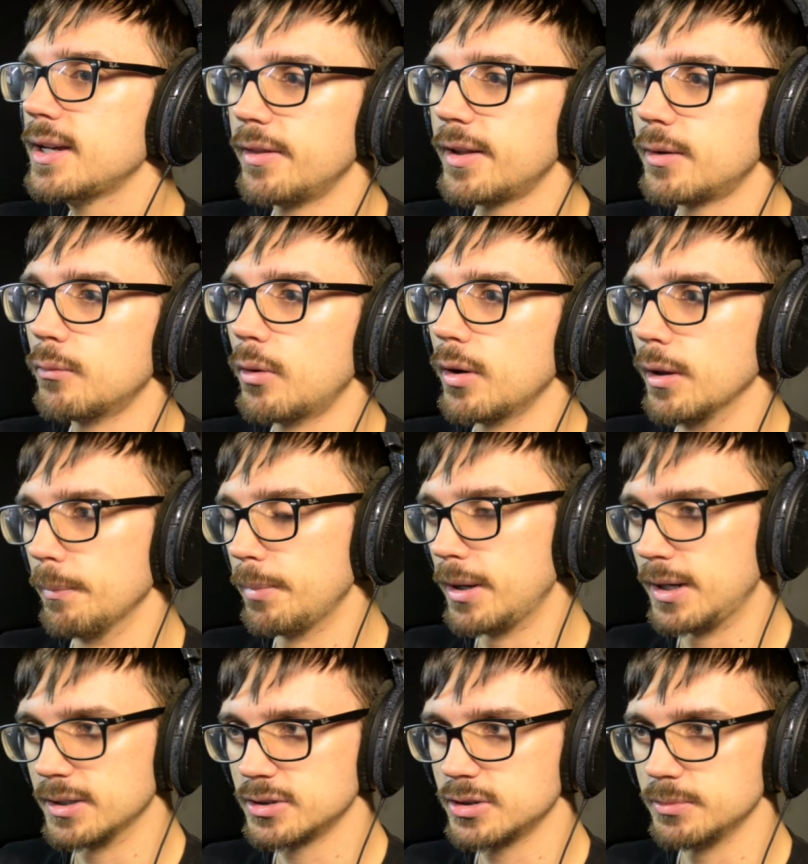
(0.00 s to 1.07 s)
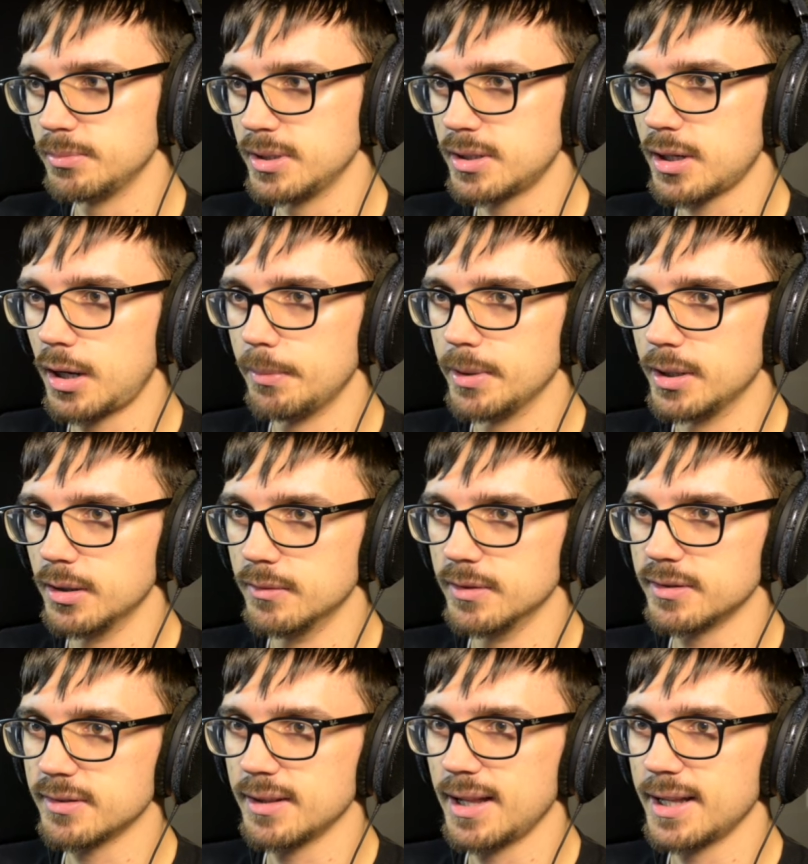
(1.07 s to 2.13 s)
I think one of the parts should be copied over
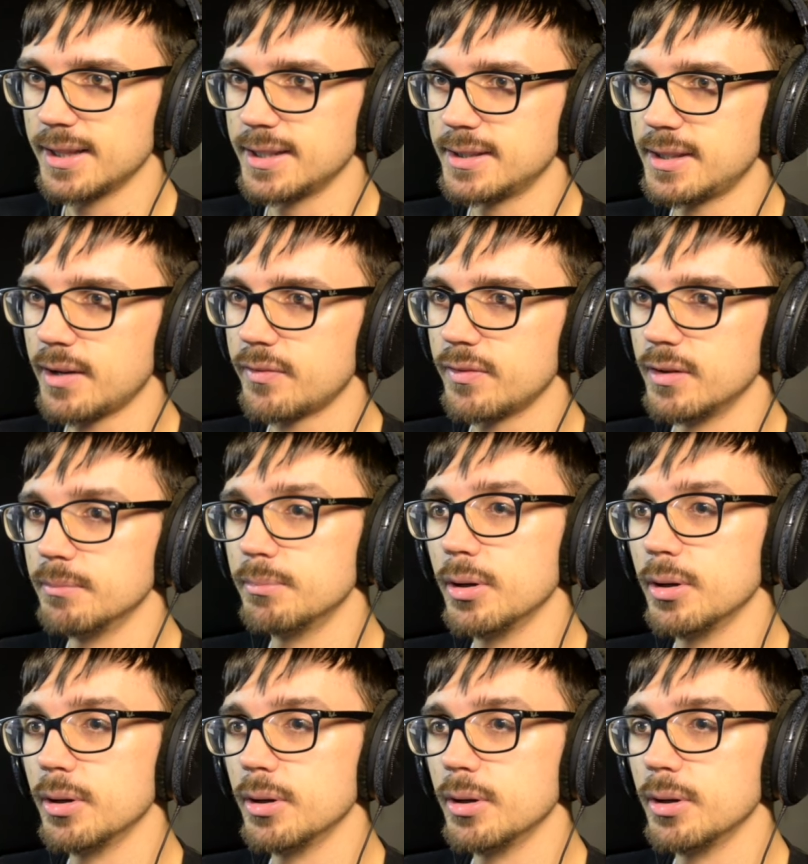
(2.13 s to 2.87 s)
slightly different,